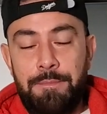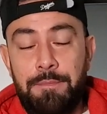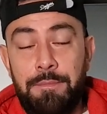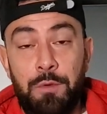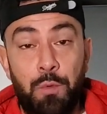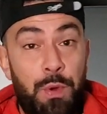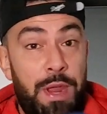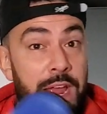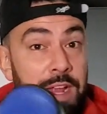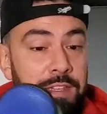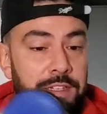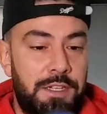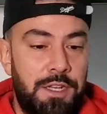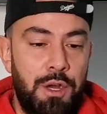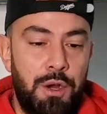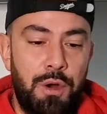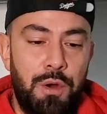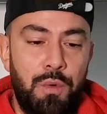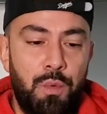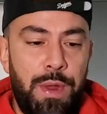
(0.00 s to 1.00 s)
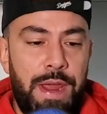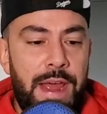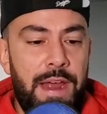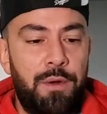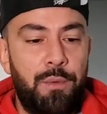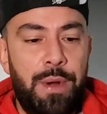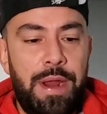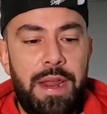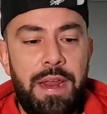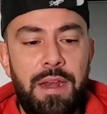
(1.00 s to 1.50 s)
We had snow, we had
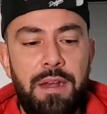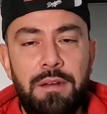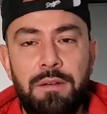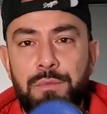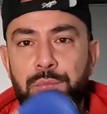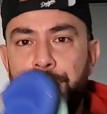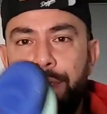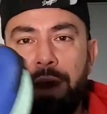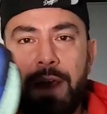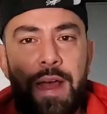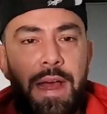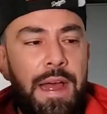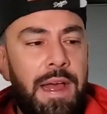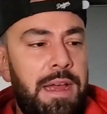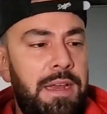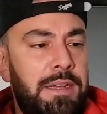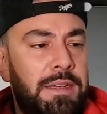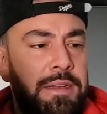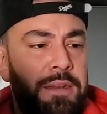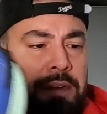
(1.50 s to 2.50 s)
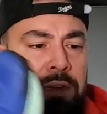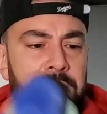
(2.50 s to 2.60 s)
rain, we had